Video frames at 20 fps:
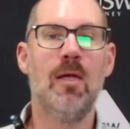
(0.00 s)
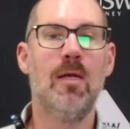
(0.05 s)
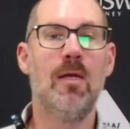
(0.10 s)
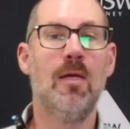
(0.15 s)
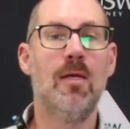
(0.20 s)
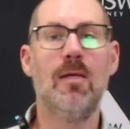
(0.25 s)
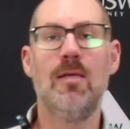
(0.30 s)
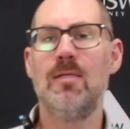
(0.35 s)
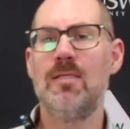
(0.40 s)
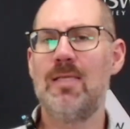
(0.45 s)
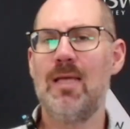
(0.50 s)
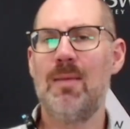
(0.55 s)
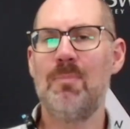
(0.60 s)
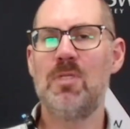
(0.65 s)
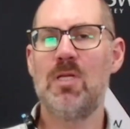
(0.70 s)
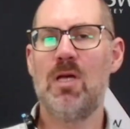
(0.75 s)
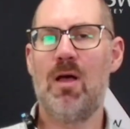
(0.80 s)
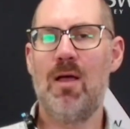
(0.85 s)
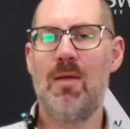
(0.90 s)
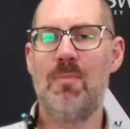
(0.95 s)

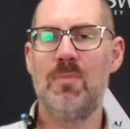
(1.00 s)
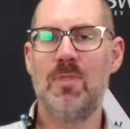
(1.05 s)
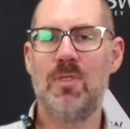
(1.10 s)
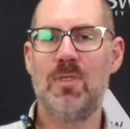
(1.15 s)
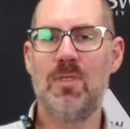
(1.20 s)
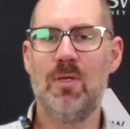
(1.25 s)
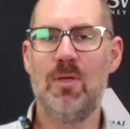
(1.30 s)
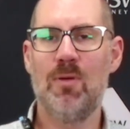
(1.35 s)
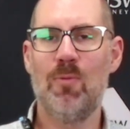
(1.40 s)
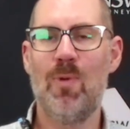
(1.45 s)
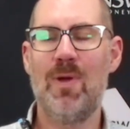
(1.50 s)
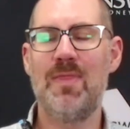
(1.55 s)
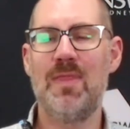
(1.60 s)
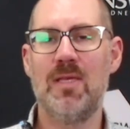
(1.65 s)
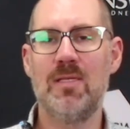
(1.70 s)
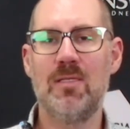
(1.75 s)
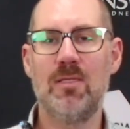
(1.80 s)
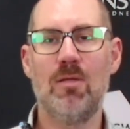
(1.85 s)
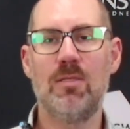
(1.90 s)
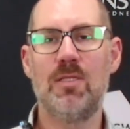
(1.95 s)
Sometimes when
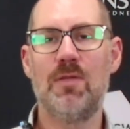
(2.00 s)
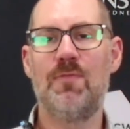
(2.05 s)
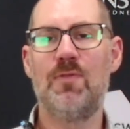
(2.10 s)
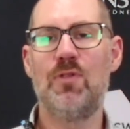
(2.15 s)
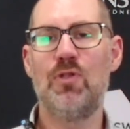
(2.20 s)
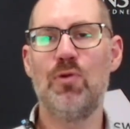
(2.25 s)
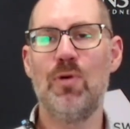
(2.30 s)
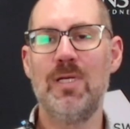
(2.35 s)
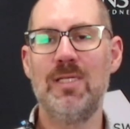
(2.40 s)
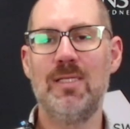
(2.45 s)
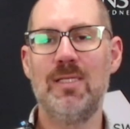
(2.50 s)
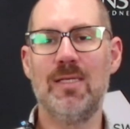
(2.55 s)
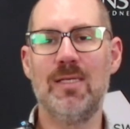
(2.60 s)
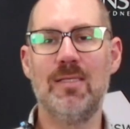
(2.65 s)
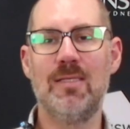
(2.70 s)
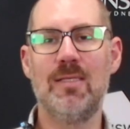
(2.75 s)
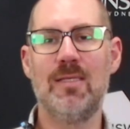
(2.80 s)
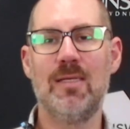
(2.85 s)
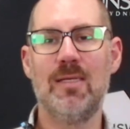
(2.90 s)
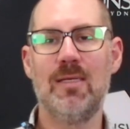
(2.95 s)
there's lots of
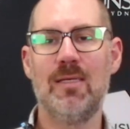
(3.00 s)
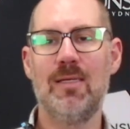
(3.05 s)
choices,